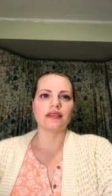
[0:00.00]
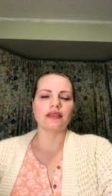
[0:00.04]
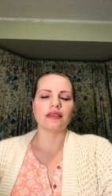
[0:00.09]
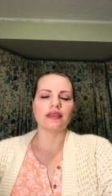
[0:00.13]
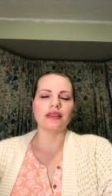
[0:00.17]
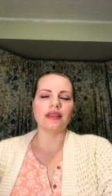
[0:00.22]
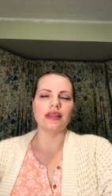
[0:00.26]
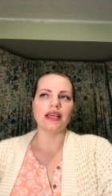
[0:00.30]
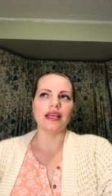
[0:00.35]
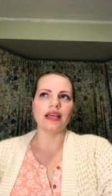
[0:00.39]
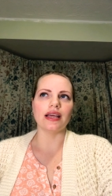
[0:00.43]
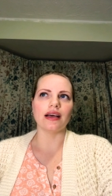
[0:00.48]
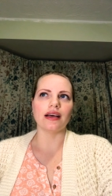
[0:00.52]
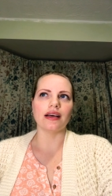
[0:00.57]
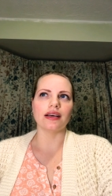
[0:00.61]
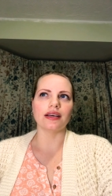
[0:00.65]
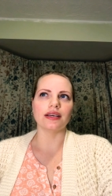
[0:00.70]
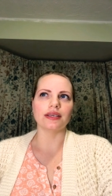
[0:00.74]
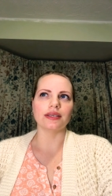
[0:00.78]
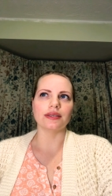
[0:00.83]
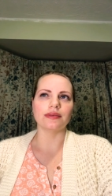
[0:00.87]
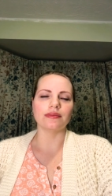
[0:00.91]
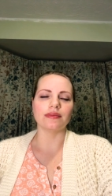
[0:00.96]

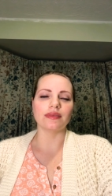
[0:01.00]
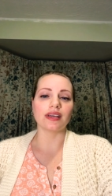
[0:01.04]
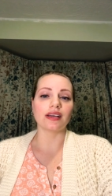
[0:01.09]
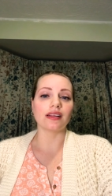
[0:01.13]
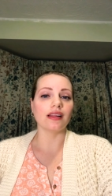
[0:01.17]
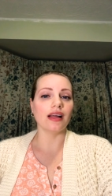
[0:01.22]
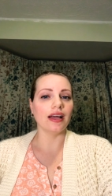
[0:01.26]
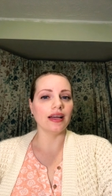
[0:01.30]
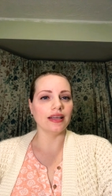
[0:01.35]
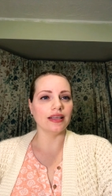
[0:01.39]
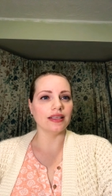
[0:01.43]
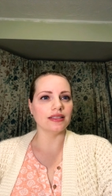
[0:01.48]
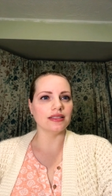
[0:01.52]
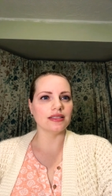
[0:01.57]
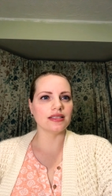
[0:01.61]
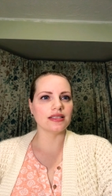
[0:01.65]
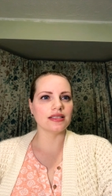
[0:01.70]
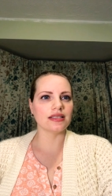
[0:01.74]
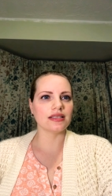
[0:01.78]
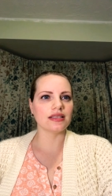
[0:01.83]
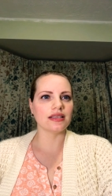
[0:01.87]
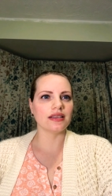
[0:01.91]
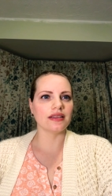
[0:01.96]
the
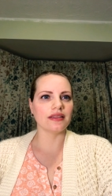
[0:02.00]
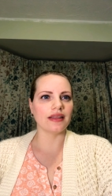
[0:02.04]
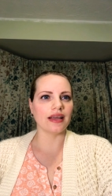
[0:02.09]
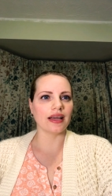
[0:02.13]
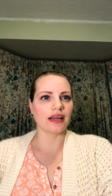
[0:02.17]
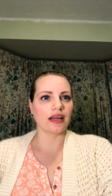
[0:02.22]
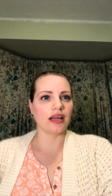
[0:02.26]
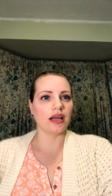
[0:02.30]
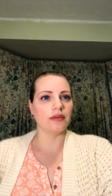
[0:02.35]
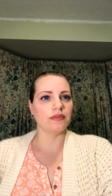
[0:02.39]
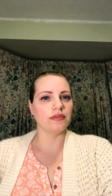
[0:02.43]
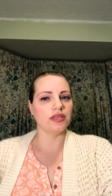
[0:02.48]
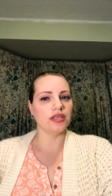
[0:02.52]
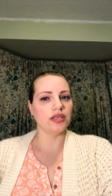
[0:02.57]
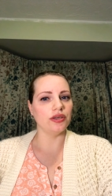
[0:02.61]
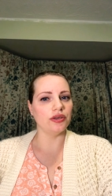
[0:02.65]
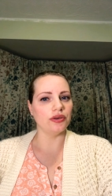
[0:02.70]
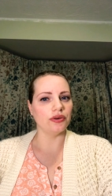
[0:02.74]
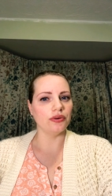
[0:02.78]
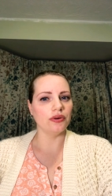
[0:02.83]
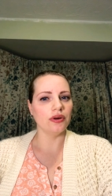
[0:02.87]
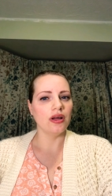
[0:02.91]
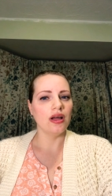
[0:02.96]
clients that come to
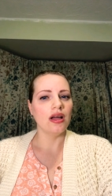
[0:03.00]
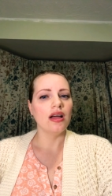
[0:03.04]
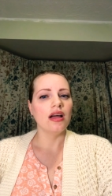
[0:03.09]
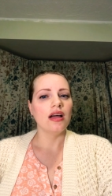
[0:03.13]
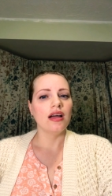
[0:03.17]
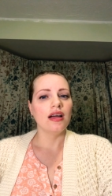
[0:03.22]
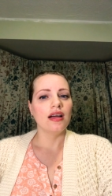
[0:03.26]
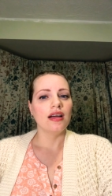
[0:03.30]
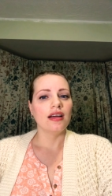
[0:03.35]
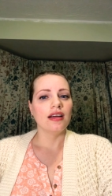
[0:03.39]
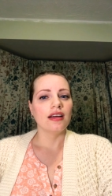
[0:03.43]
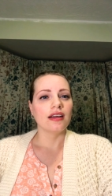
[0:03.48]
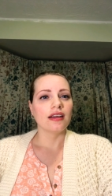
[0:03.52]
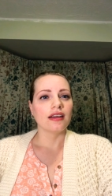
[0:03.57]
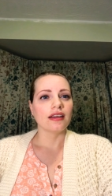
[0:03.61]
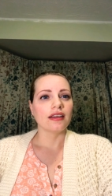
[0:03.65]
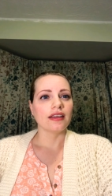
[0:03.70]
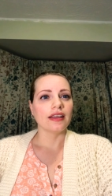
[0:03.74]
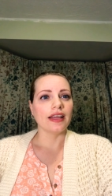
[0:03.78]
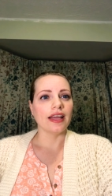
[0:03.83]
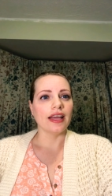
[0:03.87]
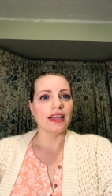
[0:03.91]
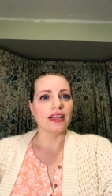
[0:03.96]
you
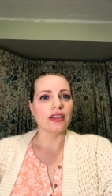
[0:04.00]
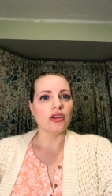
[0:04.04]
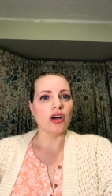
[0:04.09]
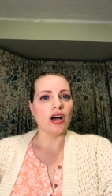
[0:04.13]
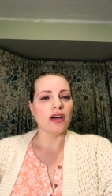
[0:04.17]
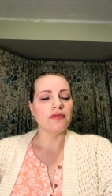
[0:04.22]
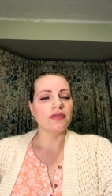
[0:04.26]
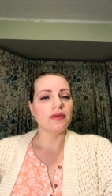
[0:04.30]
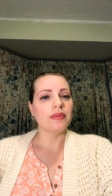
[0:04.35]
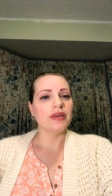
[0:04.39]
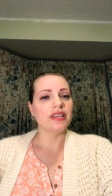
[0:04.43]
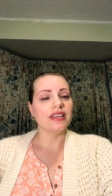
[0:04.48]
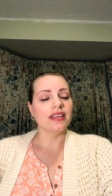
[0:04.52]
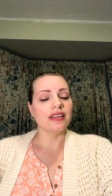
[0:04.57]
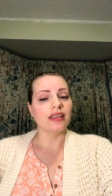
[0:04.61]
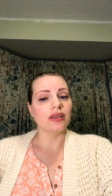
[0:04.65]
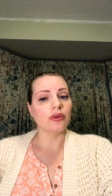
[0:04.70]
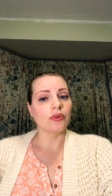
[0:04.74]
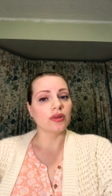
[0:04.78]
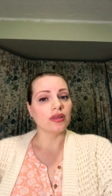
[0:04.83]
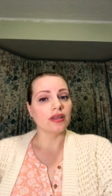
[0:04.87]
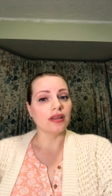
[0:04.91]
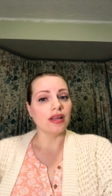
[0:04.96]
can often be dealing
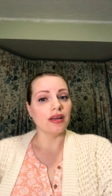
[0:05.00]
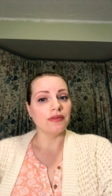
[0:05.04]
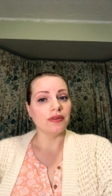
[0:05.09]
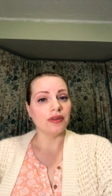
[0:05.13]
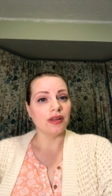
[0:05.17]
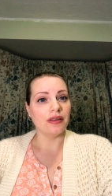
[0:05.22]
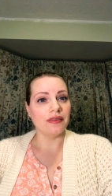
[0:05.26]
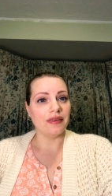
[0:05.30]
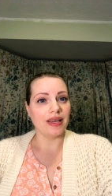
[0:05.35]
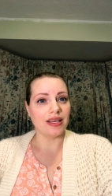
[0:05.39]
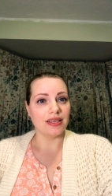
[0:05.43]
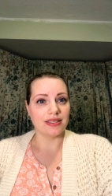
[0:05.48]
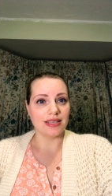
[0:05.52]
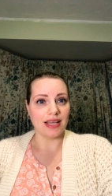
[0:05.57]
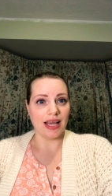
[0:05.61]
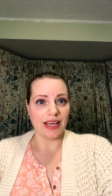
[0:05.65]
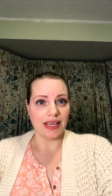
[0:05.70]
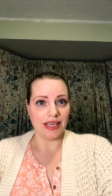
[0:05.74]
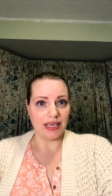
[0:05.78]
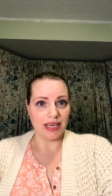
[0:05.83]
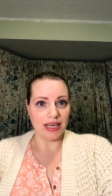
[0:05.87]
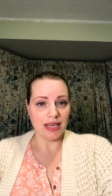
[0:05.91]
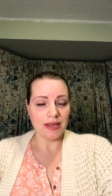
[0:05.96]
with a level of
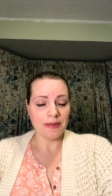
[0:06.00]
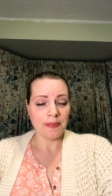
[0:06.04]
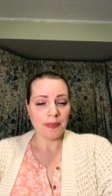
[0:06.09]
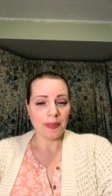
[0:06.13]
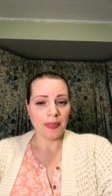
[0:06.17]
anxiety,